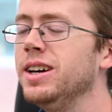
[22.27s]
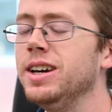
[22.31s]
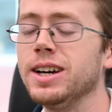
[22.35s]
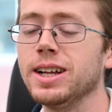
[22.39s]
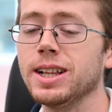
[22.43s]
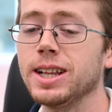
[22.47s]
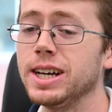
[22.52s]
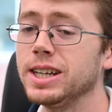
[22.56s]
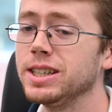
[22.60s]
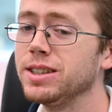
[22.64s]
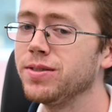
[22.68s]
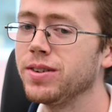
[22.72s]

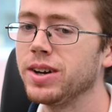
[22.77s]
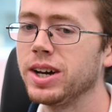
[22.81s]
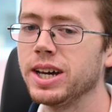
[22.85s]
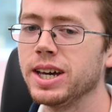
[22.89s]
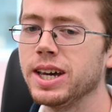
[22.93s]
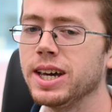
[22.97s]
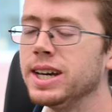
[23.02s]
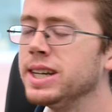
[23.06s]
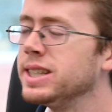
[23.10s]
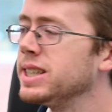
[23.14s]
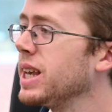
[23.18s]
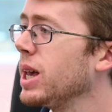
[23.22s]
Classify
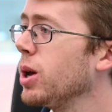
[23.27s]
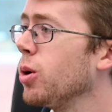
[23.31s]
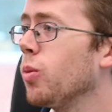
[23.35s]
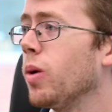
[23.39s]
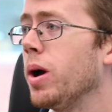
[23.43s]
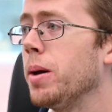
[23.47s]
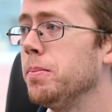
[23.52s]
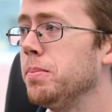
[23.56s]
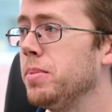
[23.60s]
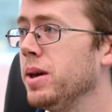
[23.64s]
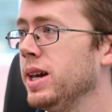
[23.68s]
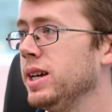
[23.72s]
is a
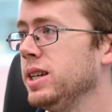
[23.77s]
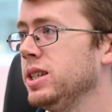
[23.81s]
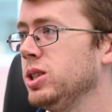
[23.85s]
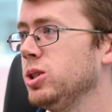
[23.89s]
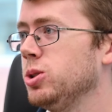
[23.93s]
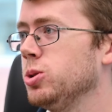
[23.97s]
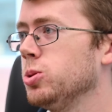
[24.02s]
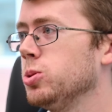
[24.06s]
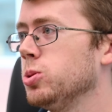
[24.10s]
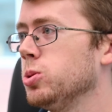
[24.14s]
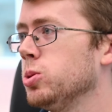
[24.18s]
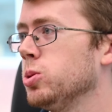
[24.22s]
web-based
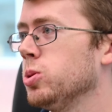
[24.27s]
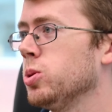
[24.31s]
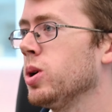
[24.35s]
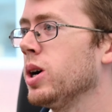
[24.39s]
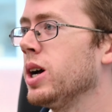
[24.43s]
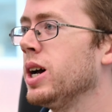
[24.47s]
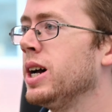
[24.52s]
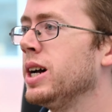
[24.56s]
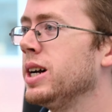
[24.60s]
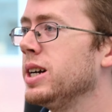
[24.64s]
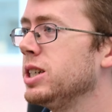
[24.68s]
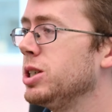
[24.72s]
tool
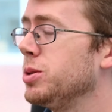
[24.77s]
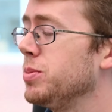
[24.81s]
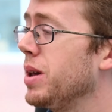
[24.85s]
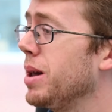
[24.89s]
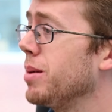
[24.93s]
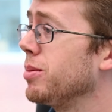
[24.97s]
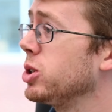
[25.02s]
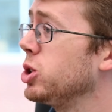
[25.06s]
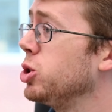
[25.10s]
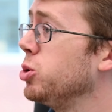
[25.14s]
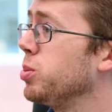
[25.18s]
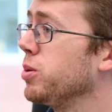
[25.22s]
to be
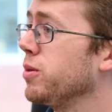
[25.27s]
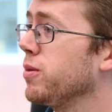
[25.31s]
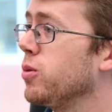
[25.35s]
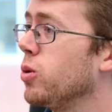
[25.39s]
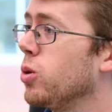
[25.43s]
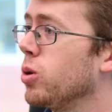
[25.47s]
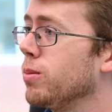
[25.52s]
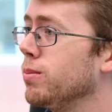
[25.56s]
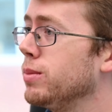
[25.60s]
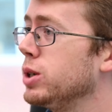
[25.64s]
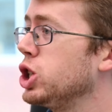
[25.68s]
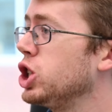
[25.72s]
able to
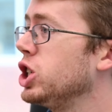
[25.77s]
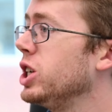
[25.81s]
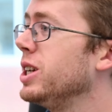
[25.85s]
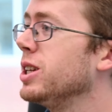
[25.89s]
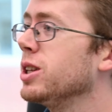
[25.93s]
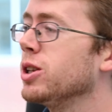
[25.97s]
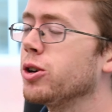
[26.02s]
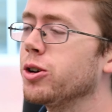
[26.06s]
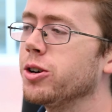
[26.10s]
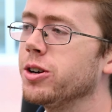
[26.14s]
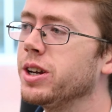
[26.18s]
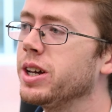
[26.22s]
perform machine
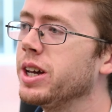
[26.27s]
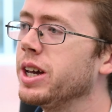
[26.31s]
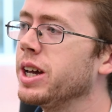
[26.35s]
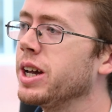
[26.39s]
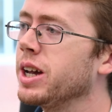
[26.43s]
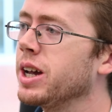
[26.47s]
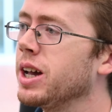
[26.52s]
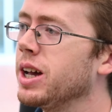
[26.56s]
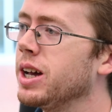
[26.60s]
learning